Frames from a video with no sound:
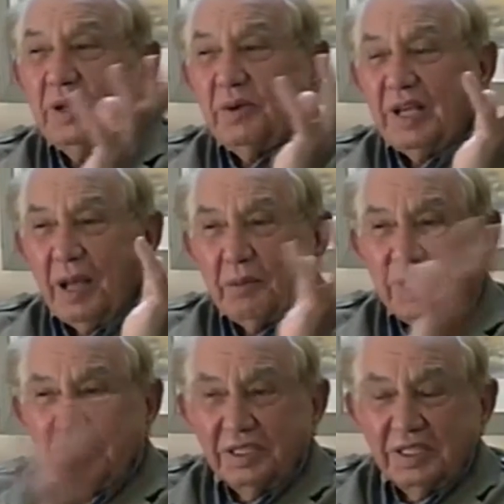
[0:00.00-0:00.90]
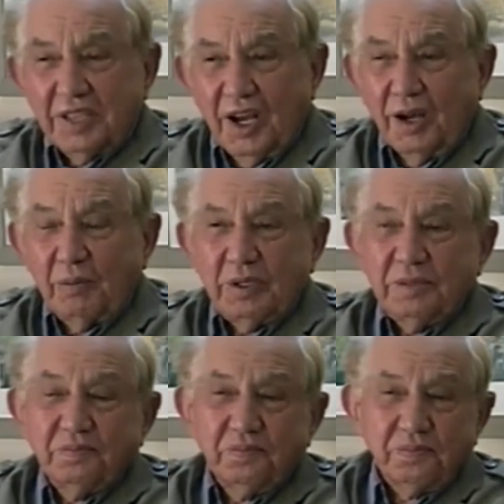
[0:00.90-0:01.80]
We were coming into this
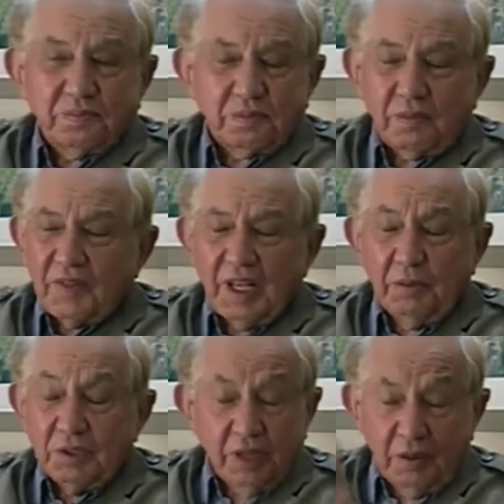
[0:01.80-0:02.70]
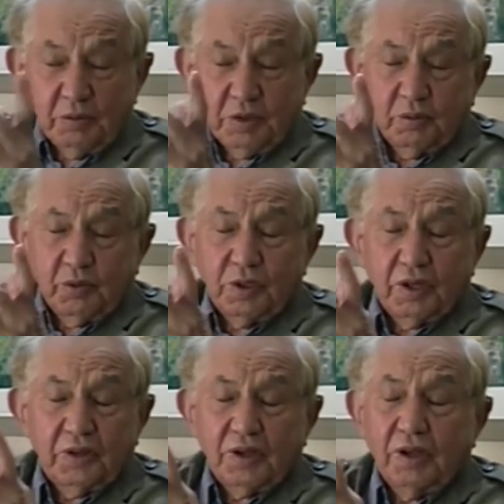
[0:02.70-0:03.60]
harbour. It was
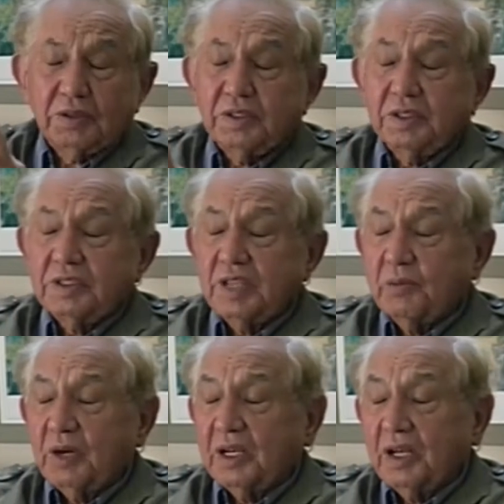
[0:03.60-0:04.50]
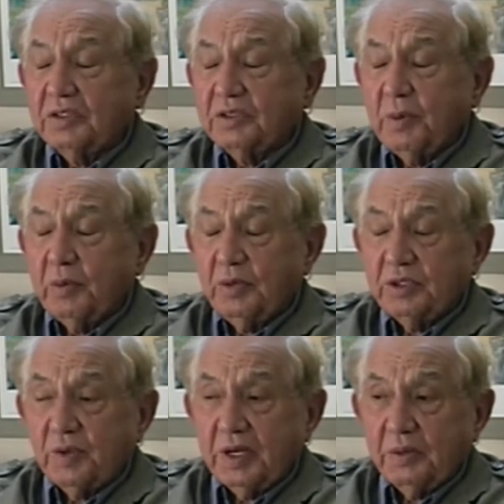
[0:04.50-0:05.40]
abroad on the continent somewhere. I can't
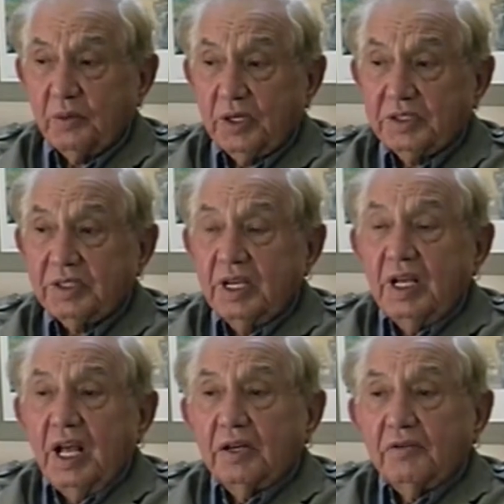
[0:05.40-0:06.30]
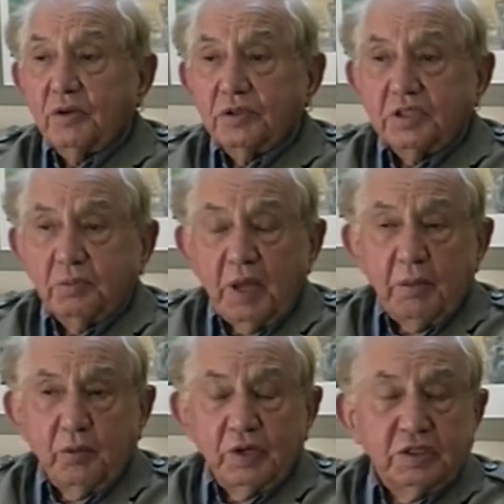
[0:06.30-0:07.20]
remember which one it was. And of course the
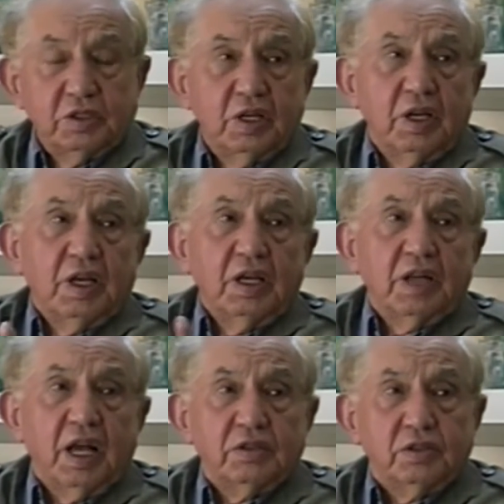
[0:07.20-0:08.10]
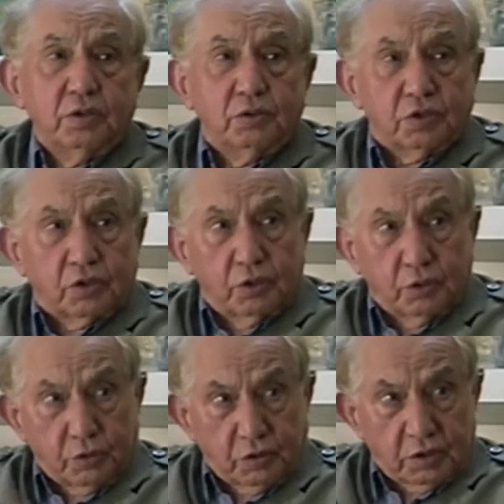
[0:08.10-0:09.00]
Bembridge, it had 2
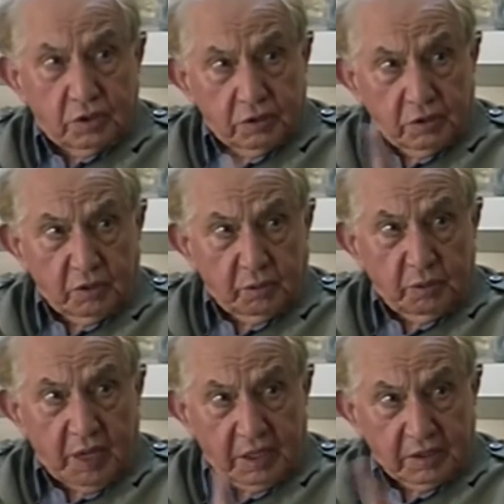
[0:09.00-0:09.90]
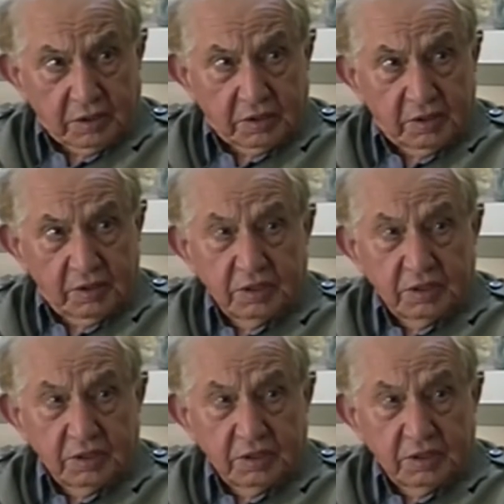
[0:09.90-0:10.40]
screws, propellers.